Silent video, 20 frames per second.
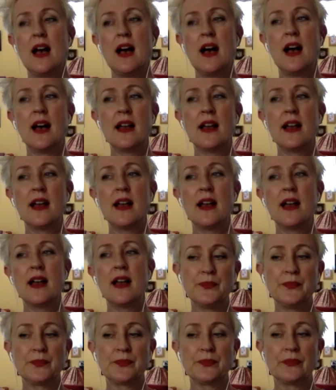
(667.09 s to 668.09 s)
And
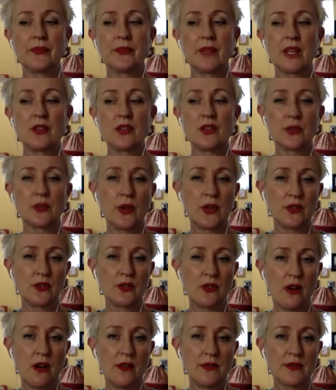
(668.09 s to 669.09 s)
I took
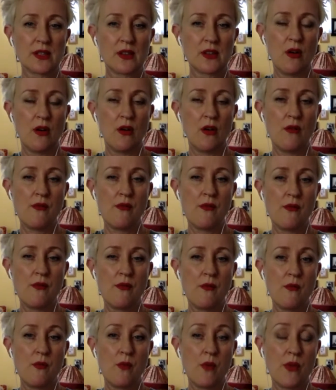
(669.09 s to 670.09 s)
photographs of
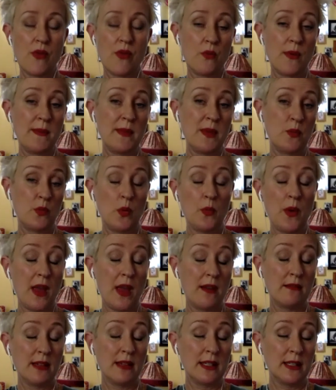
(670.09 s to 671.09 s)
what the women were
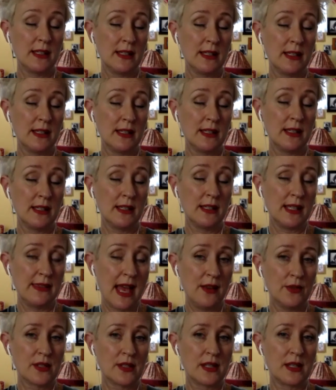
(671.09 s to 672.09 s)
wearing in the
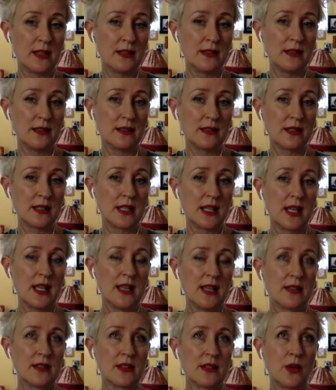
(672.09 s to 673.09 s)
house. And
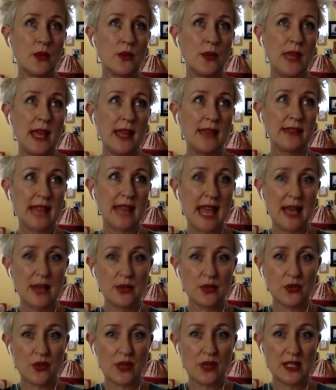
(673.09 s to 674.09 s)
so we had the
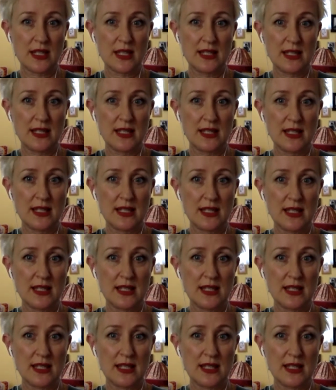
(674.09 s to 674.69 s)
house dresses